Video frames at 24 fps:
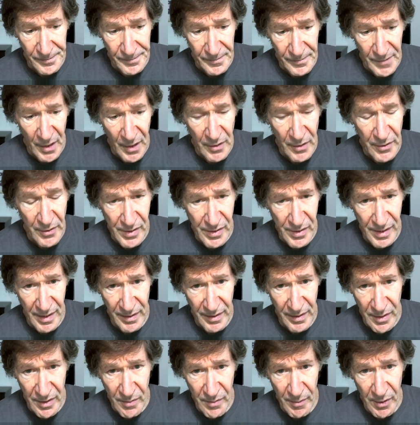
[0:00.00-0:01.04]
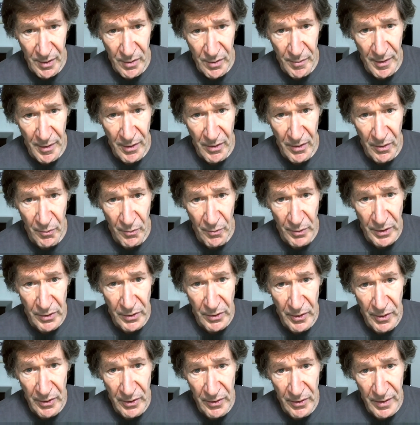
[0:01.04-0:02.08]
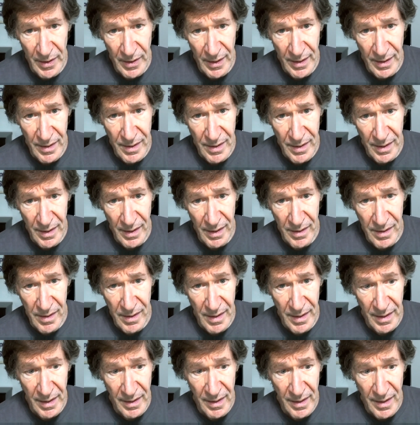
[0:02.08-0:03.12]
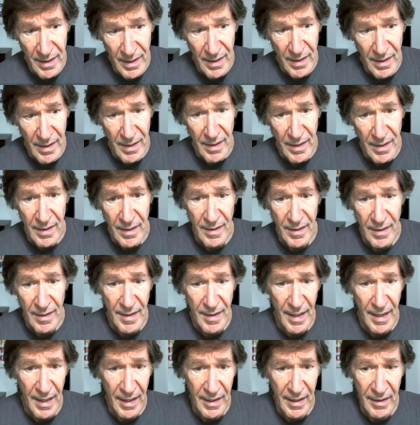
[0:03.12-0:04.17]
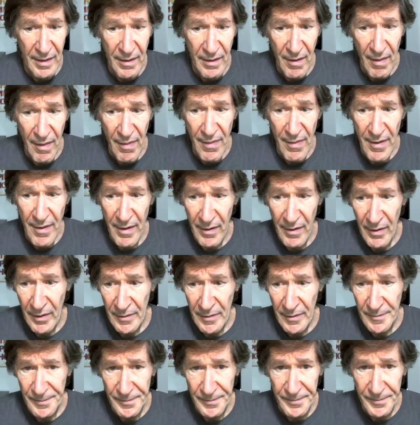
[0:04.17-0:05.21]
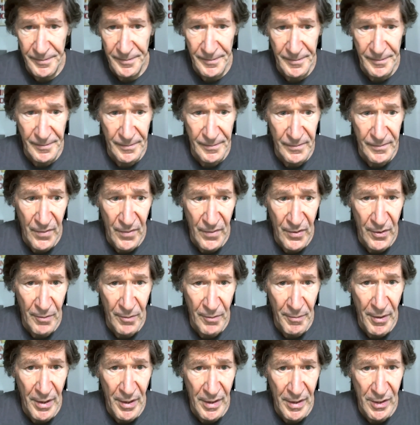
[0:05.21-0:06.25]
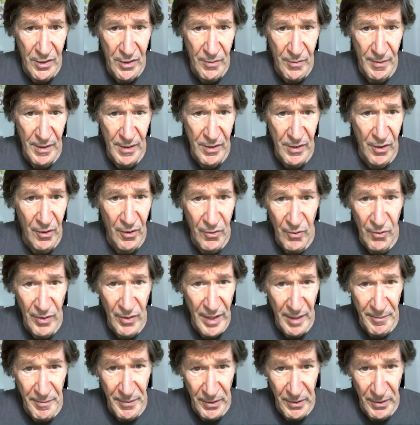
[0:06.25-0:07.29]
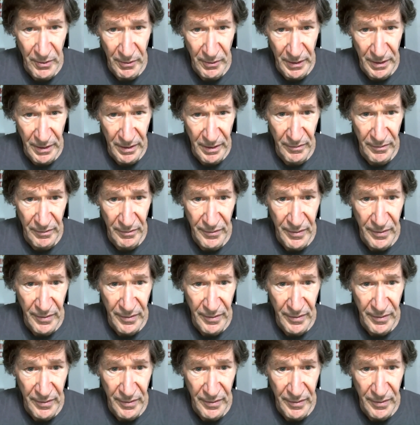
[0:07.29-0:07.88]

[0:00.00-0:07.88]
understand this much better than we do here in the United States. Their punishments aren't all that punitive.